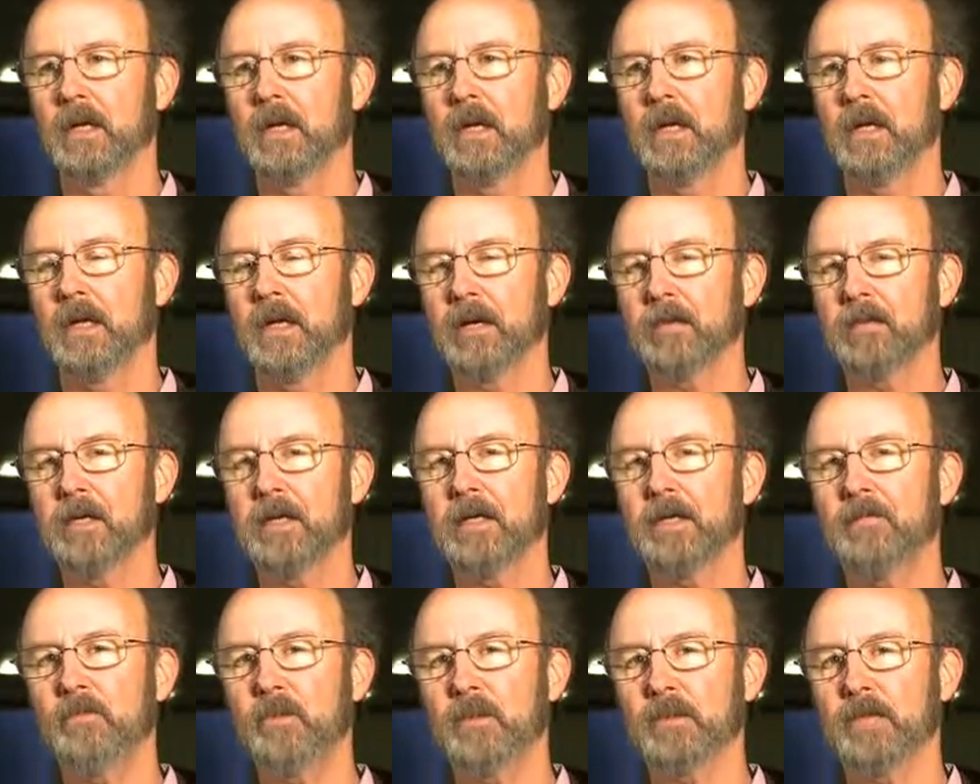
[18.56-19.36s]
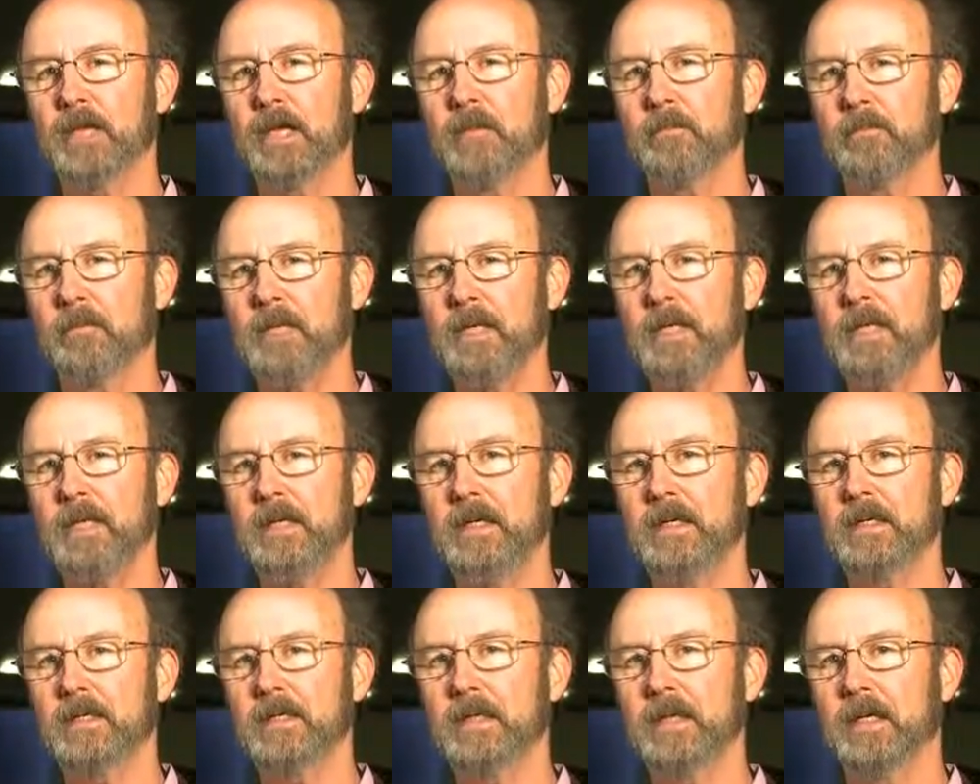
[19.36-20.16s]
And I believe what that
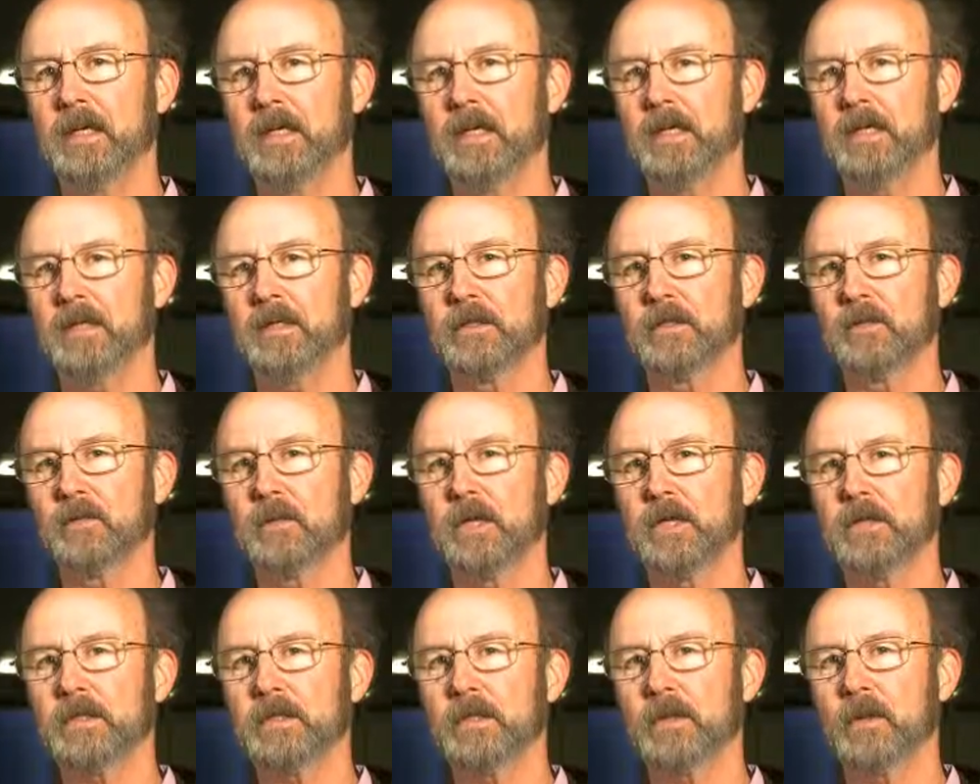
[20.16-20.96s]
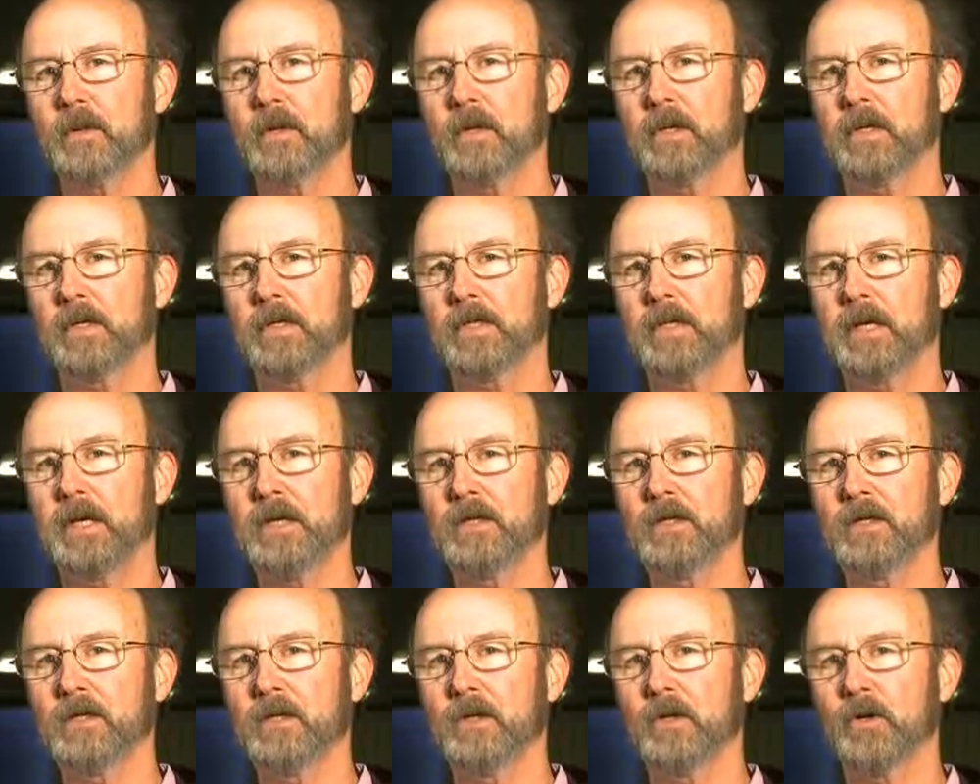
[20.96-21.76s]
means is once the
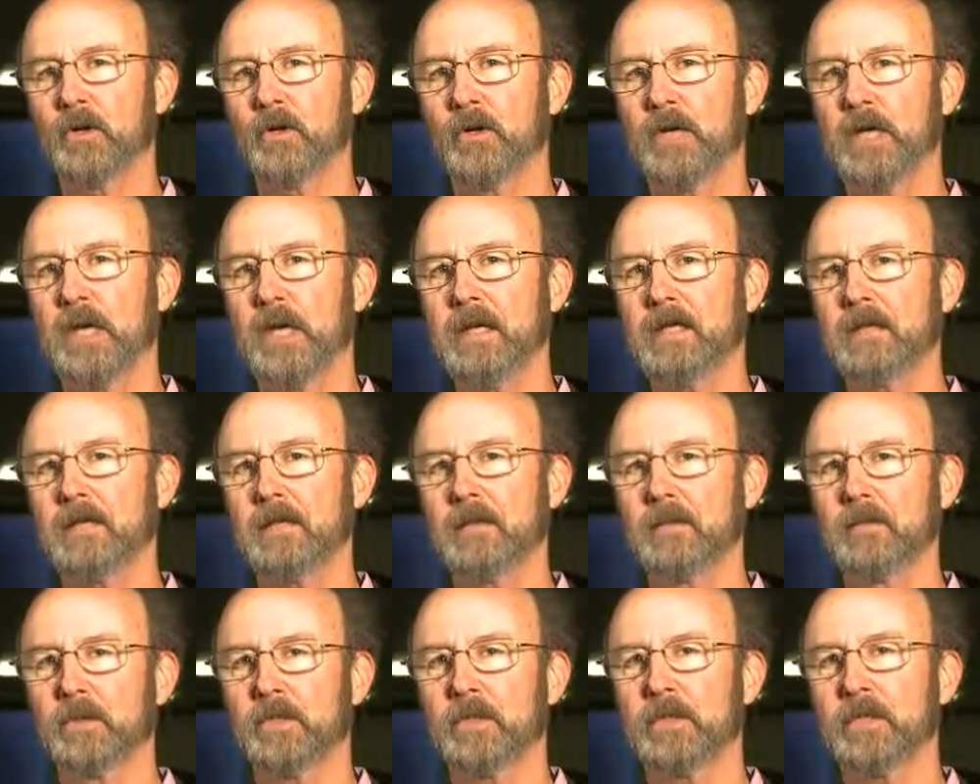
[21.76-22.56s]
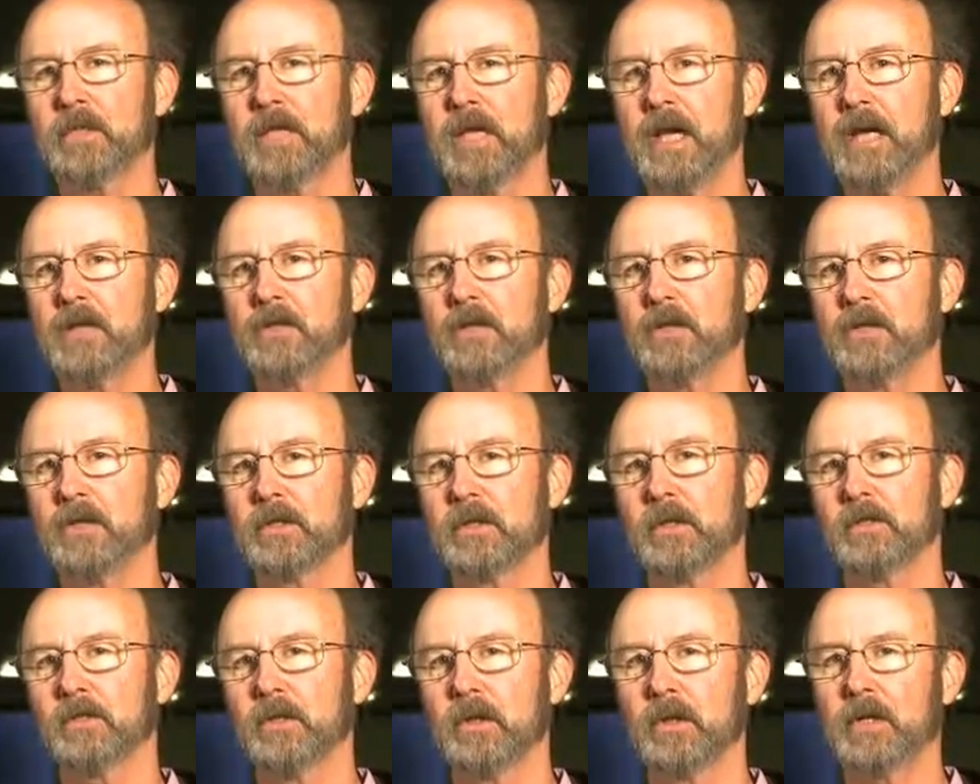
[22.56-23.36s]
organization creates some
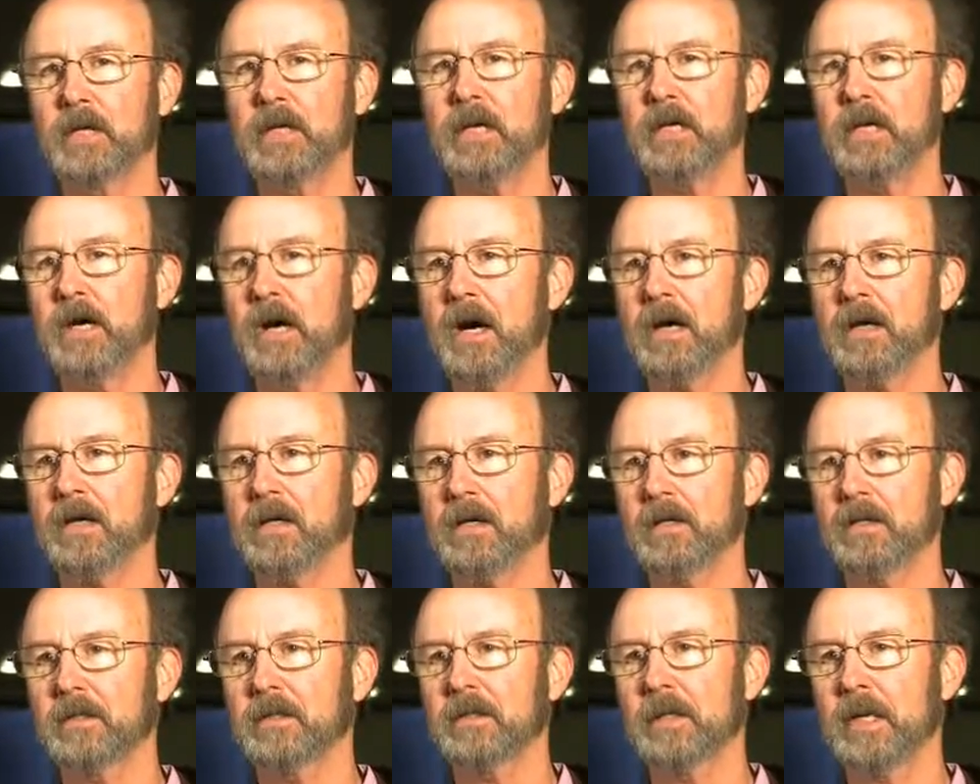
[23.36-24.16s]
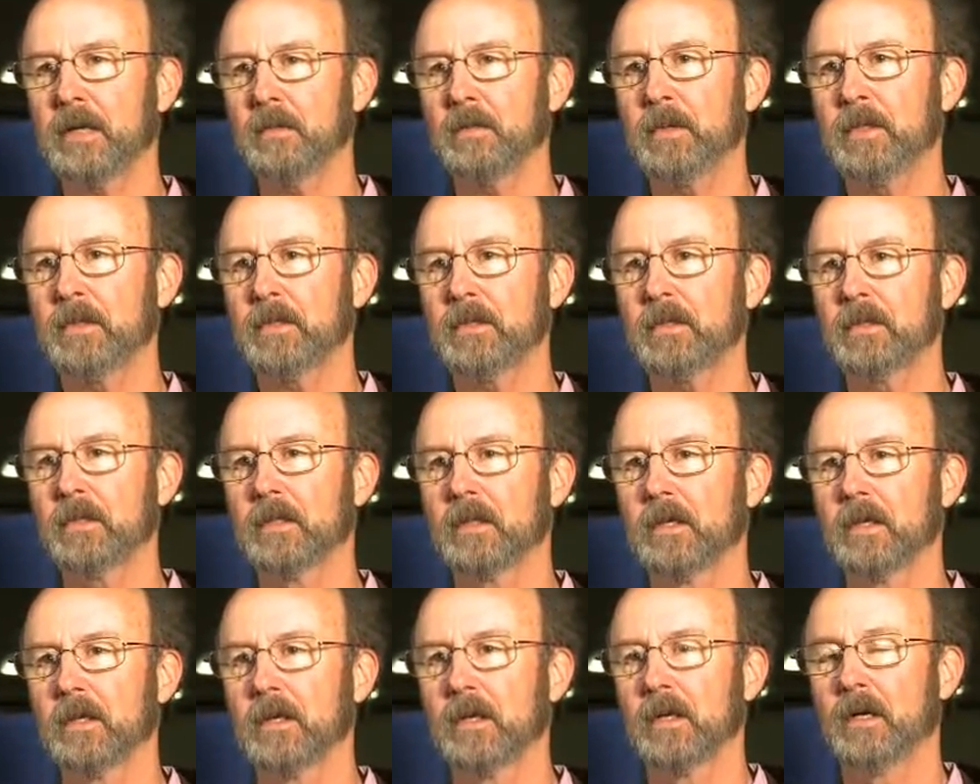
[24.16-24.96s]
sketches of their key audience segments,
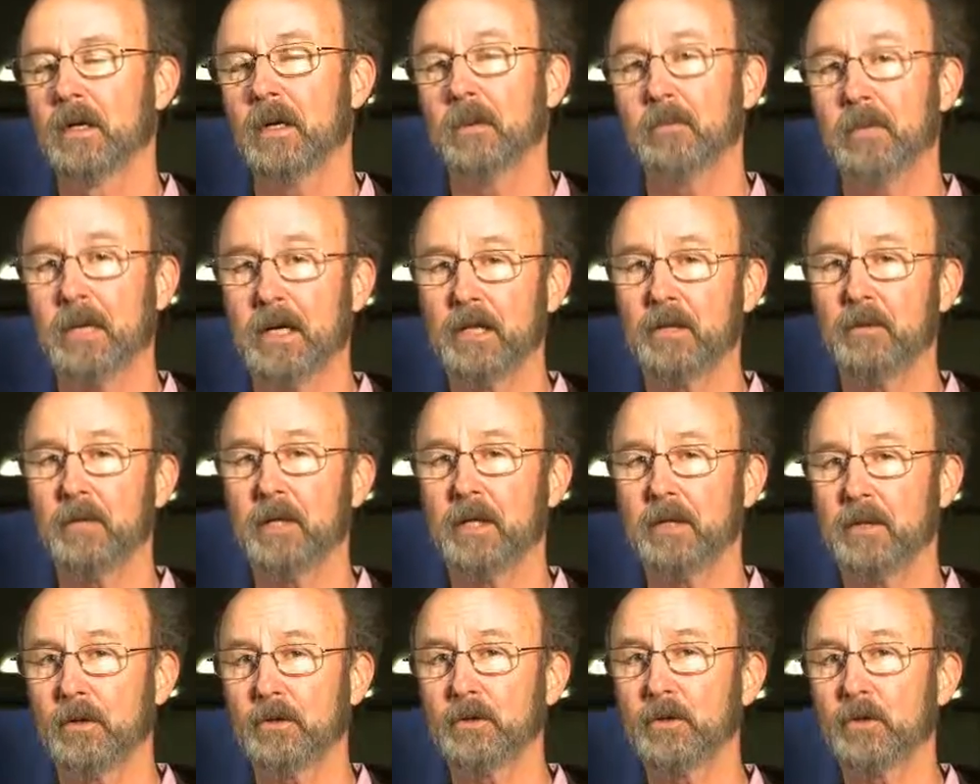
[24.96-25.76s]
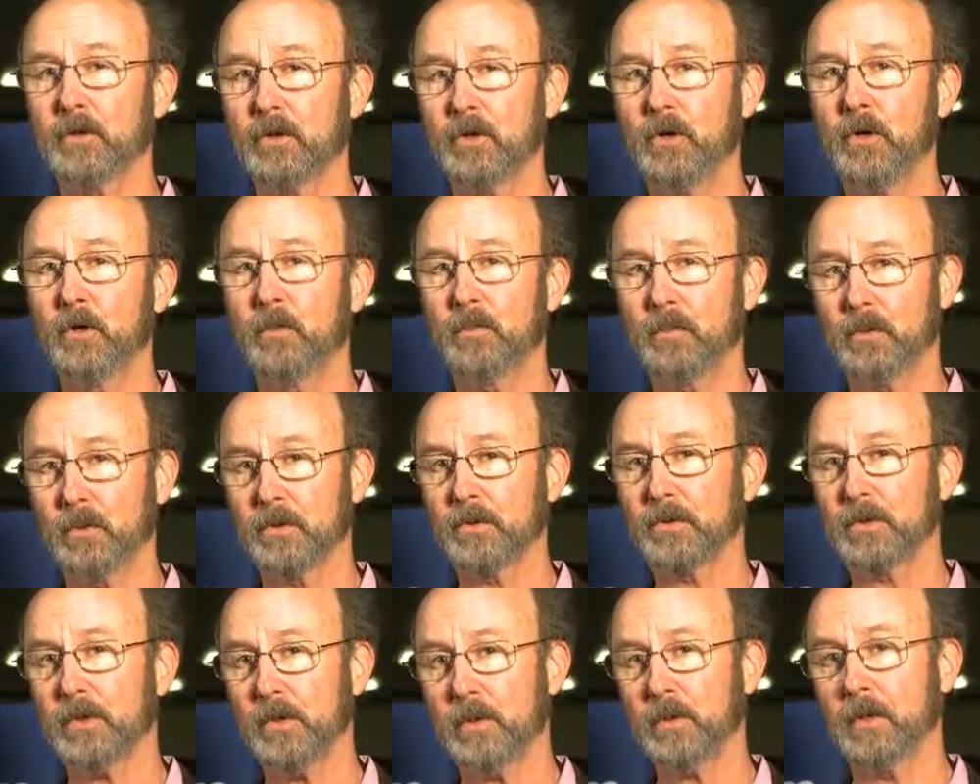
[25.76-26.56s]
and by the way, those are called
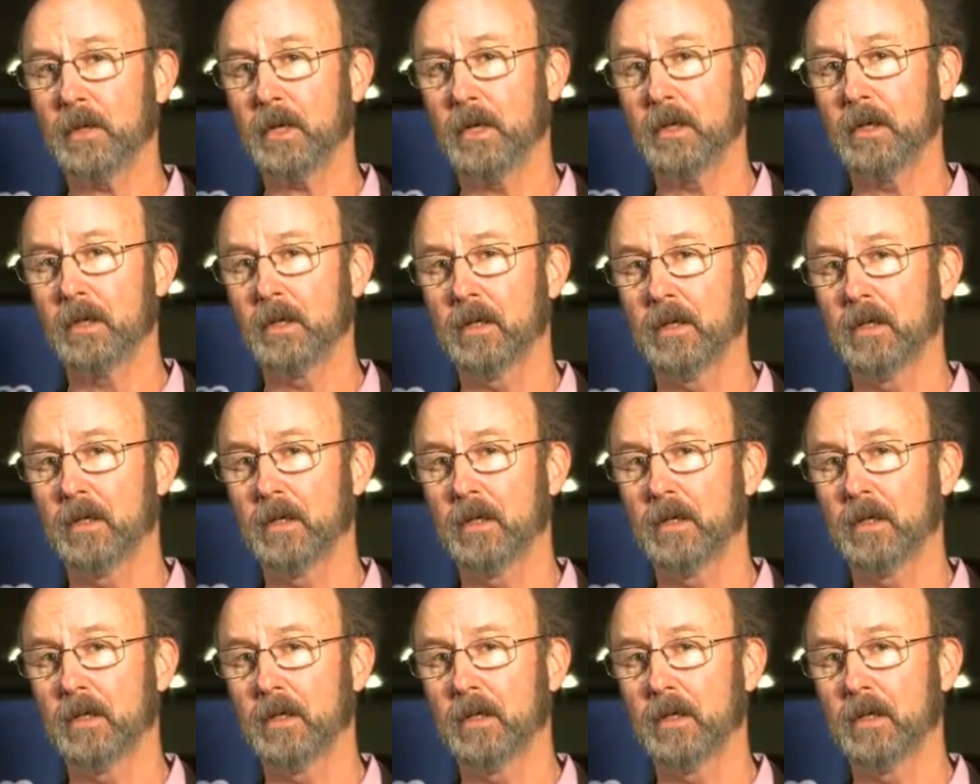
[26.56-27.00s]
persona,